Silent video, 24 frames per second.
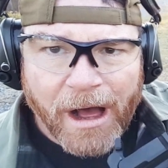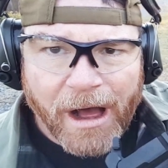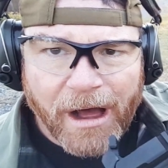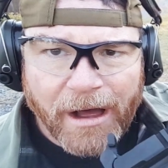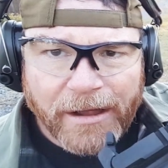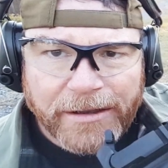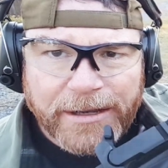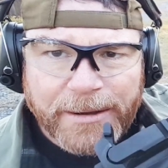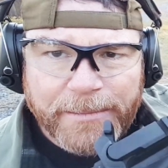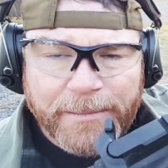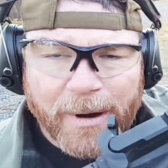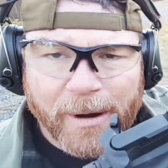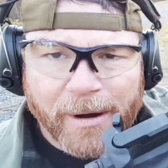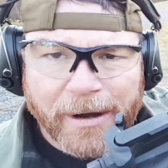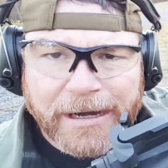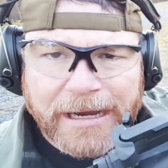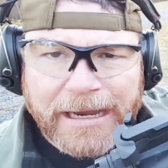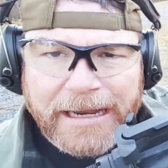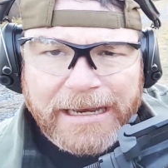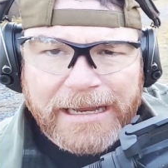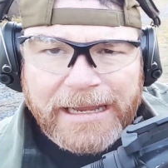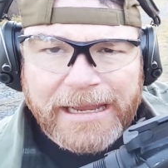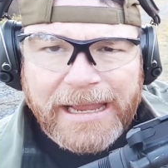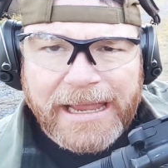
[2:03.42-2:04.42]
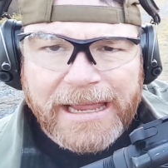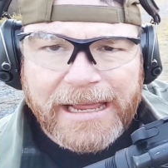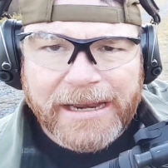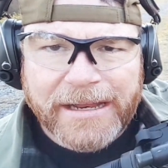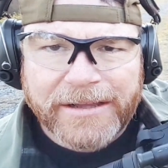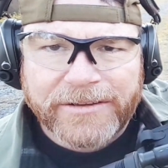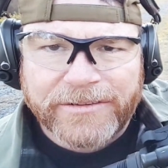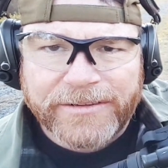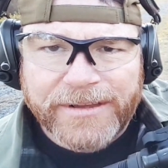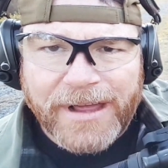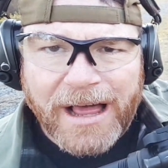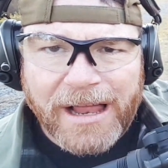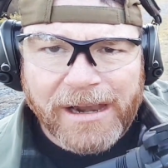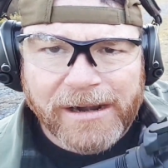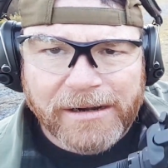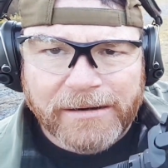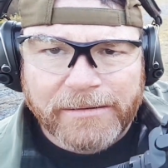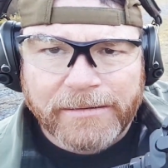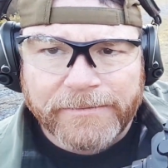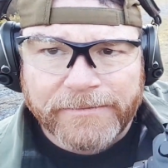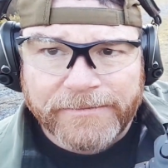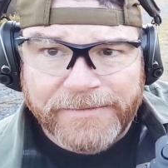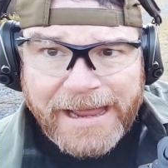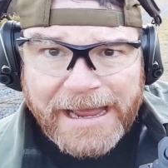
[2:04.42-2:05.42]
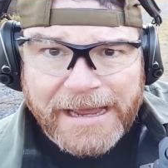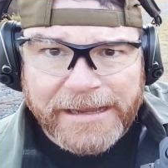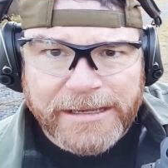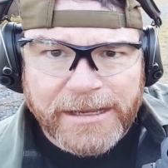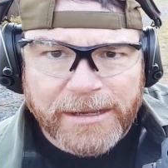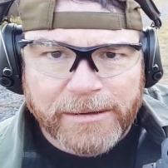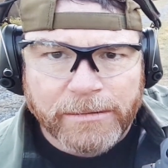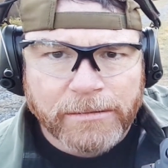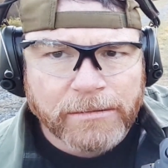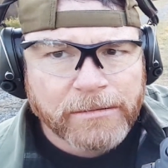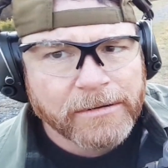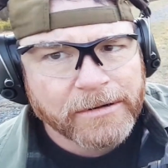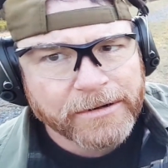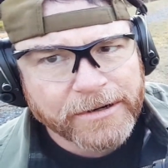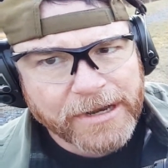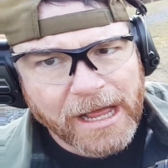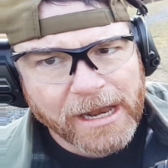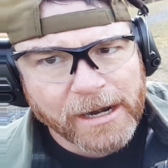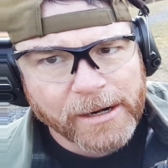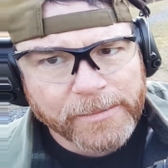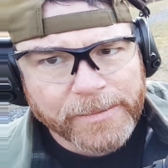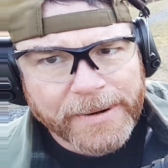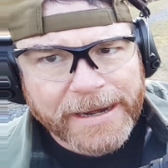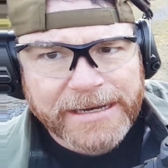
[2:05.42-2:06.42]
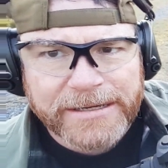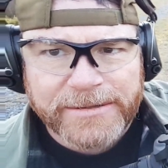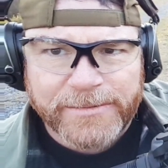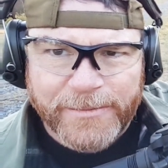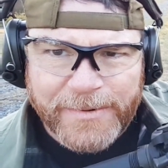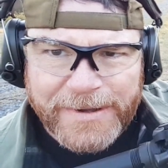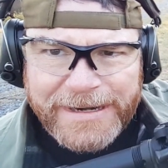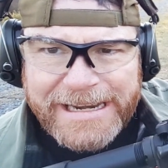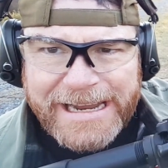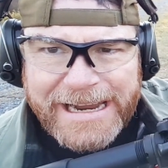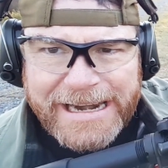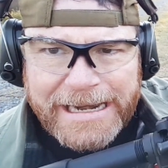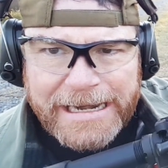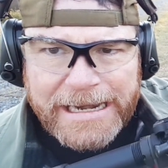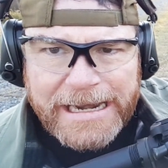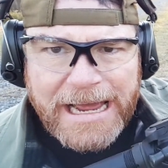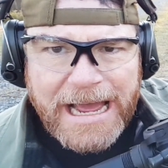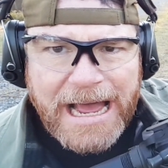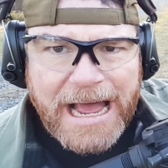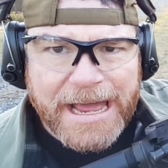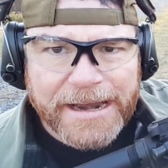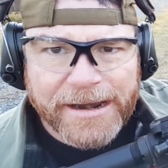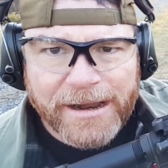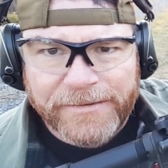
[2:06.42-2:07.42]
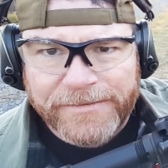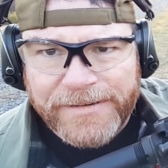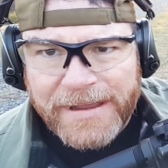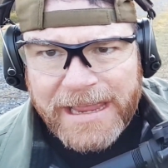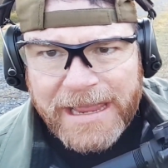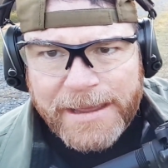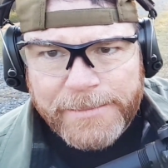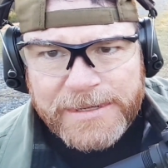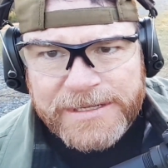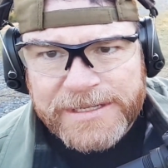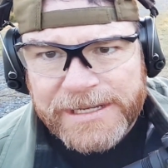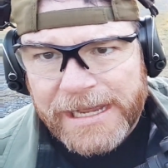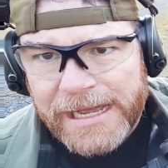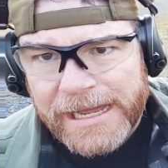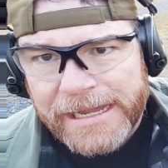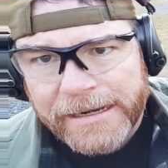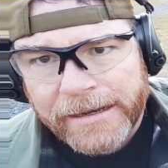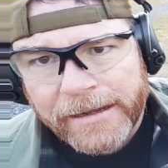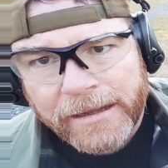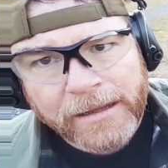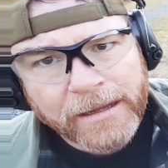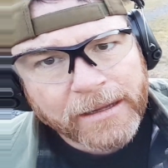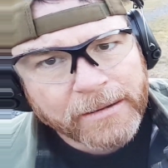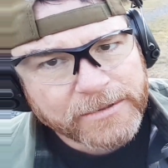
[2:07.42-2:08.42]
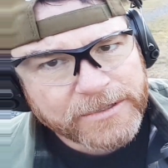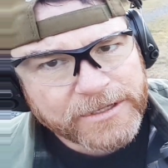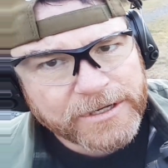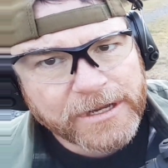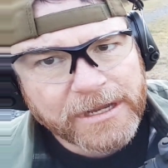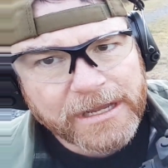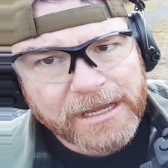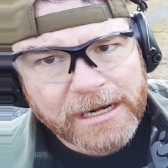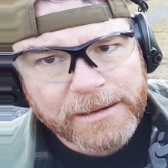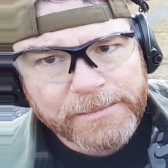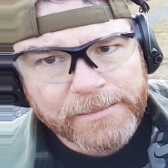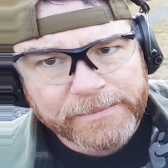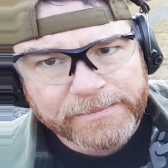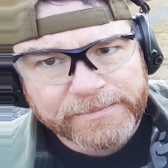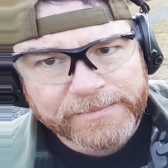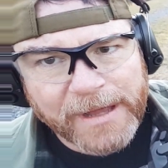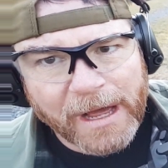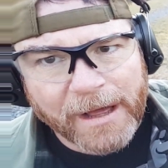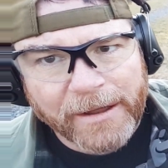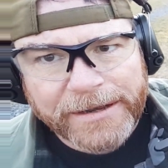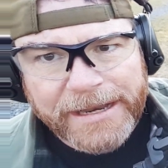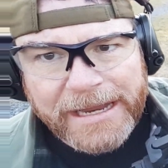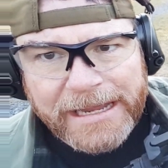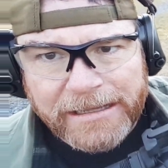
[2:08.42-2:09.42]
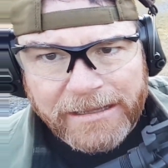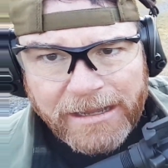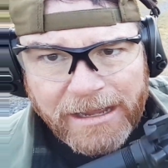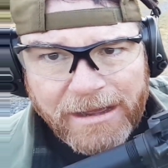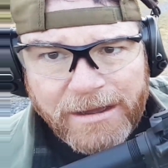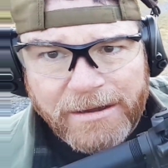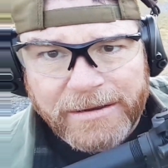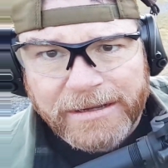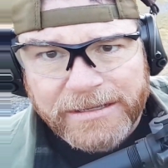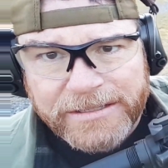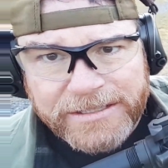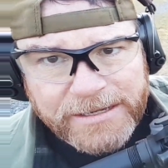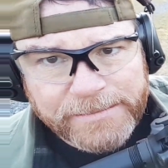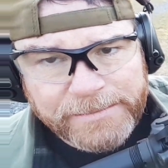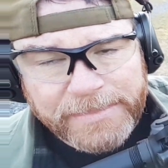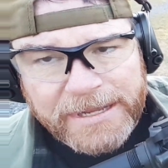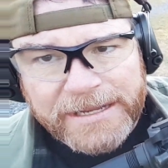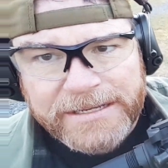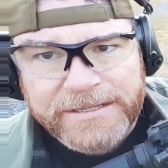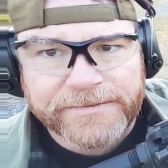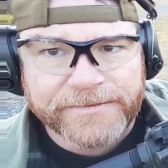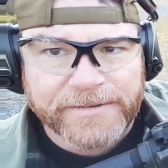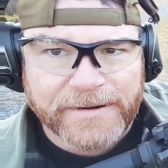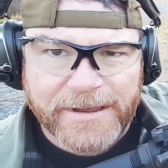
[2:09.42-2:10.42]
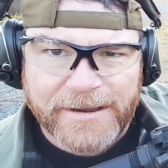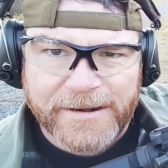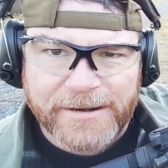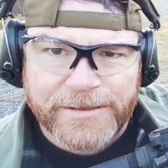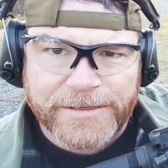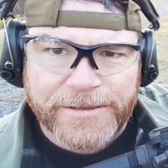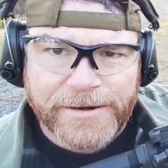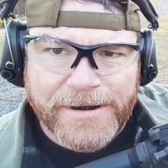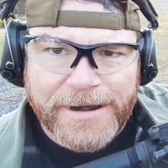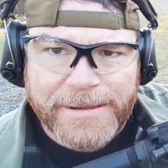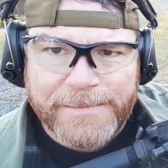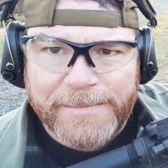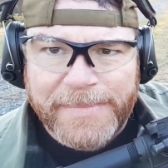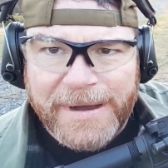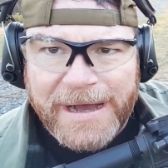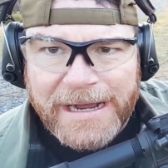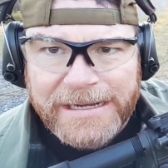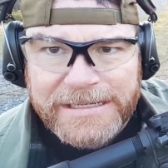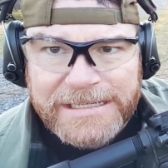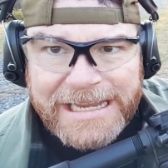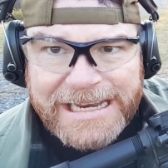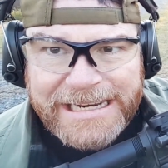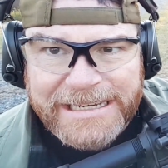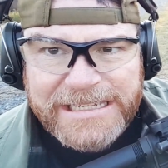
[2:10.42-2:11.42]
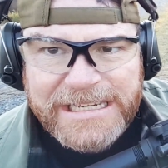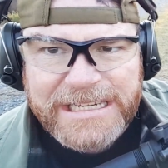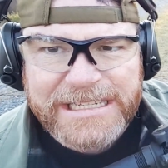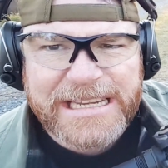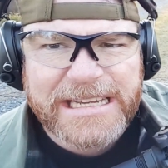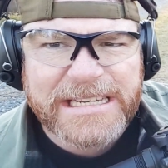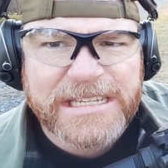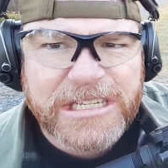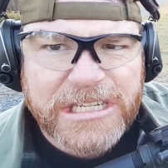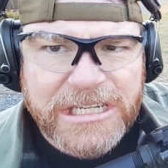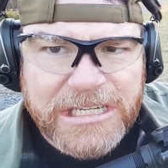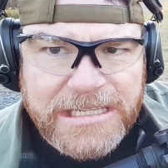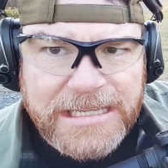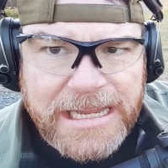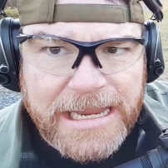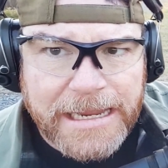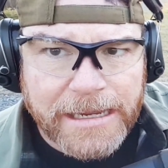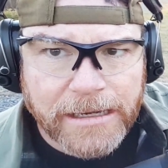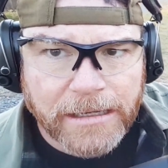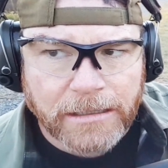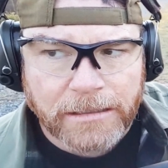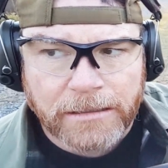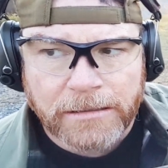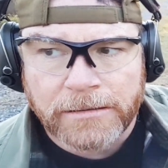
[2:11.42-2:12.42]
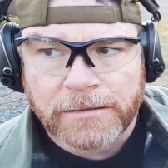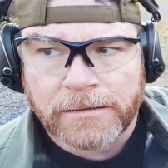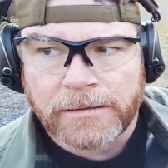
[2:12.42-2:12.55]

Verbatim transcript: on the market in its dollar value, dollar range. 199 off Amazon. You can get them all day long at some places for 130 bucks, and it's just a steal.